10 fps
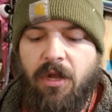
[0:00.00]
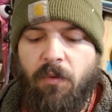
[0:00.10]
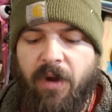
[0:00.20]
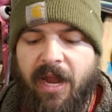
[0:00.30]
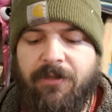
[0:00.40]

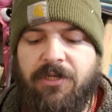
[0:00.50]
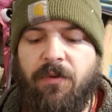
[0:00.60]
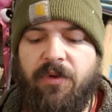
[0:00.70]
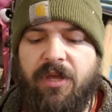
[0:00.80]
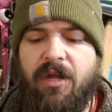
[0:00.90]
When I'm,
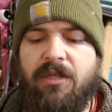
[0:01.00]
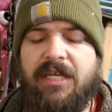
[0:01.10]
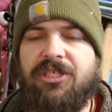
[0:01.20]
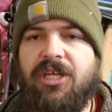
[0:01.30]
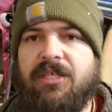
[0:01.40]
it's
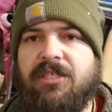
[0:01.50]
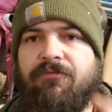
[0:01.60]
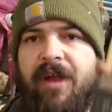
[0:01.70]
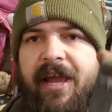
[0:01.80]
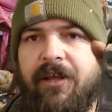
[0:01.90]
like just a
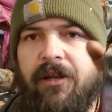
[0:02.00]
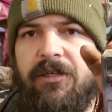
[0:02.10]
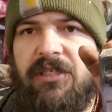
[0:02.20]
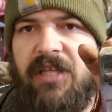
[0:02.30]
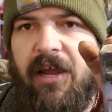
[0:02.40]
regular
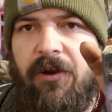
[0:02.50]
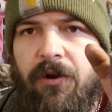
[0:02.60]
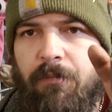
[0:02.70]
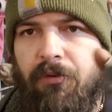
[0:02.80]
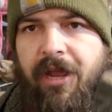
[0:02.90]

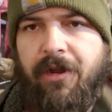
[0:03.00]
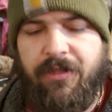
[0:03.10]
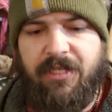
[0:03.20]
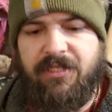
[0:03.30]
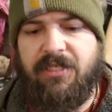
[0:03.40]
standard breaker.
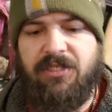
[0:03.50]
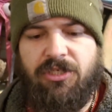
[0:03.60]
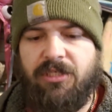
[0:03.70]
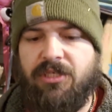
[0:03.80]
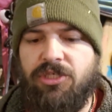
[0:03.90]
This is
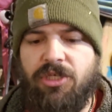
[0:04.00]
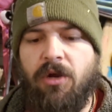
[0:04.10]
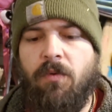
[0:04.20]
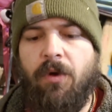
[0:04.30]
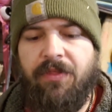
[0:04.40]
just a
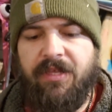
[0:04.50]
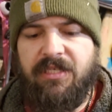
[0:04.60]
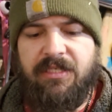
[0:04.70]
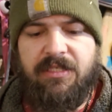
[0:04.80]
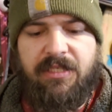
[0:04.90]
junk one. This
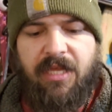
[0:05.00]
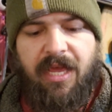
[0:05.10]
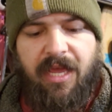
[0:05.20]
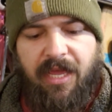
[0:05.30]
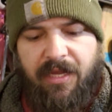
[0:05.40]
is
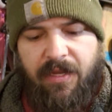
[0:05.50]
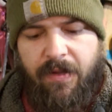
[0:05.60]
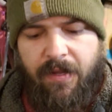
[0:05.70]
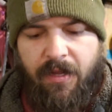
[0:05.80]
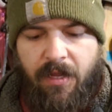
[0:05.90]
a
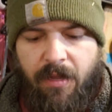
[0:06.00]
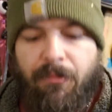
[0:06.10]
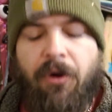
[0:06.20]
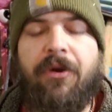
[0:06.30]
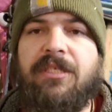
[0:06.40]

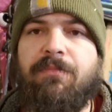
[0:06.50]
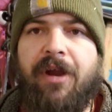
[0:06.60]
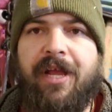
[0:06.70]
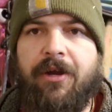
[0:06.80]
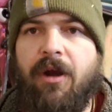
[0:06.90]
Murray's
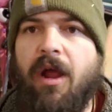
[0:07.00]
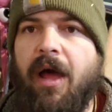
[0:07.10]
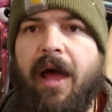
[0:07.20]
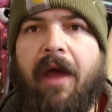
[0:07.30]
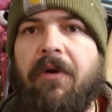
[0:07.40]
breaker.
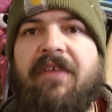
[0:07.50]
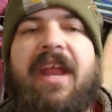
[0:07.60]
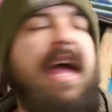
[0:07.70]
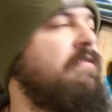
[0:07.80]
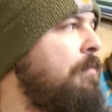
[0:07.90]
I don't even
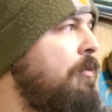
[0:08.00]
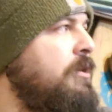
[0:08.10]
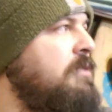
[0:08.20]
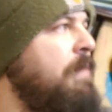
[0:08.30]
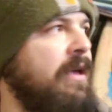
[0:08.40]
have a
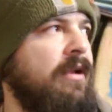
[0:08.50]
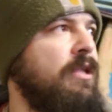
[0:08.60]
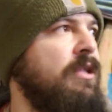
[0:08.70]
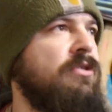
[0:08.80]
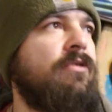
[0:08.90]
Murray's panel
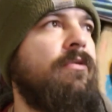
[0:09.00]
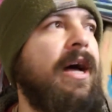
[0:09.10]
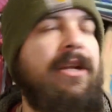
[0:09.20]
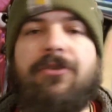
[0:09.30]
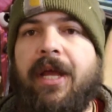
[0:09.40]
in this
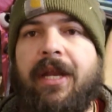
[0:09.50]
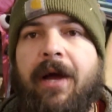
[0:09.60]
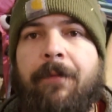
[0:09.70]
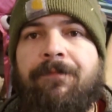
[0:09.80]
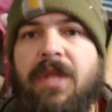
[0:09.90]
garage right
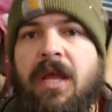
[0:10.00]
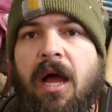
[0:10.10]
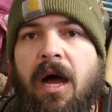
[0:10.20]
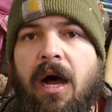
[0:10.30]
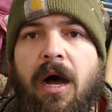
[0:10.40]

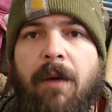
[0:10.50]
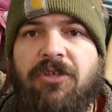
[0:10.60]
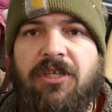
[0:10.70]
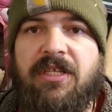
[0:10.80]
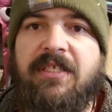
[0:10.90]
now.
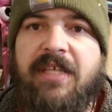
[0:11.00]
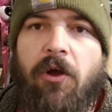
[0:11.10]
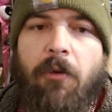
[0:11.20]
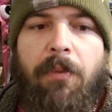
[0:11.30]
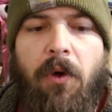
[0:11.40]
Just a
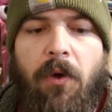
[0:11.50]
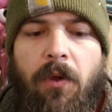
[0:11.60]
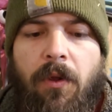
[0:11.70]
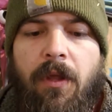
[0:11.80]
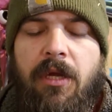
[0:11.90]
single
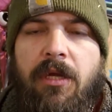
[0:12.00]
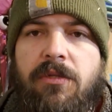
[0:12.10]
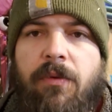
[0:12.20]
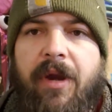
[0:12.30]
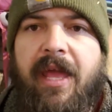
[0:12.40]
pole,
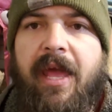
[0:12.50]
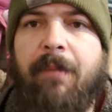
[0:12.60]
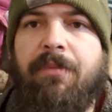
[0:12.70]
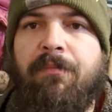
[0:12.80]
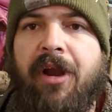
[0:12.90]
20
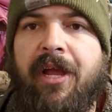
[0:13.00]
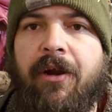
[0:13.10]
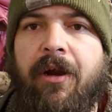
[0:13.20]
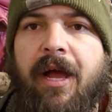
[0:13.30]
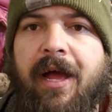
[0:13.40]
amp
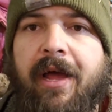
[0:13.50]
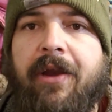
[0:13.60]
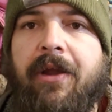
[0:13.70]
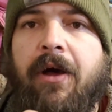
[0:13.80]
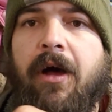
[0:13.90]
breaker.
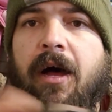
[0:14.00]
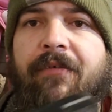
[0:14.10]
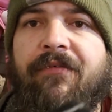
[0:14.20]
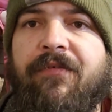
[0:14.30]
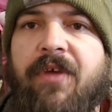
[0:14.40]
On,
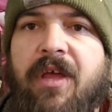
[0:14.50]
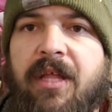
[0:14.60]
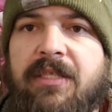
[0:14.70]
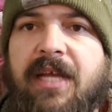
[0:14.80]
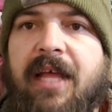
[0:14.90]
off.
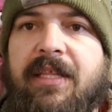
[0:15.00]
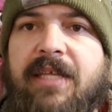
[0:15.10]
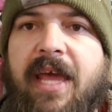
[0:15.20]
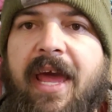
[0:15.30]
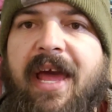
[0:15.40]
It's got the
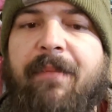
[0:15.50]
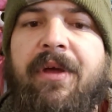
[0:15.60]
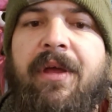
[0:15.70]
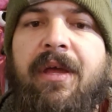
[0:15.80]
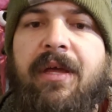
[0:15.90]
tab.
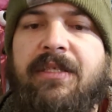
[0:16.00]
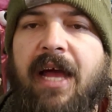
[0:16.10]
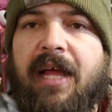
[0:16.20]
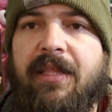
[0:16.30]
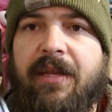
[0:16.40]
It's
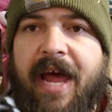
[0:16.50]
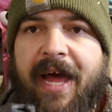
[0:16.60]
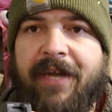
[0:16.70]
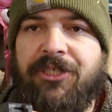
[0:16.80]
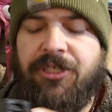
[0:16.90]
got the
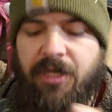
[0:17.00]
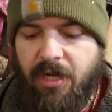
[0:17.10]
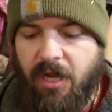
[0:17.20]
notch.